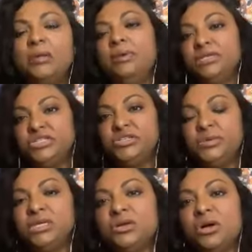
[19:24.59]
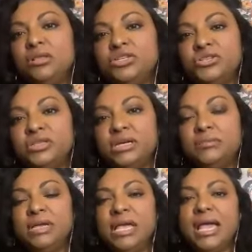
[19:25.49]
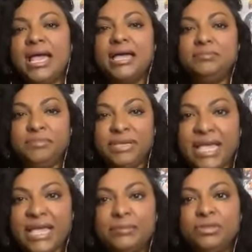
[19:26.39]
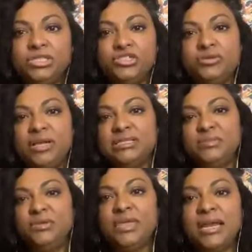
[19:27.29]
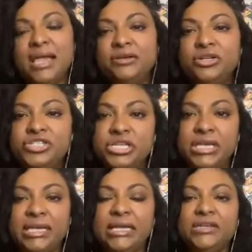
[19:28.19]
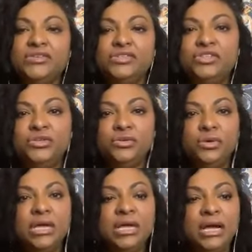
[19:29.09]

but it's to acknowledge them and be able to transmute that energy into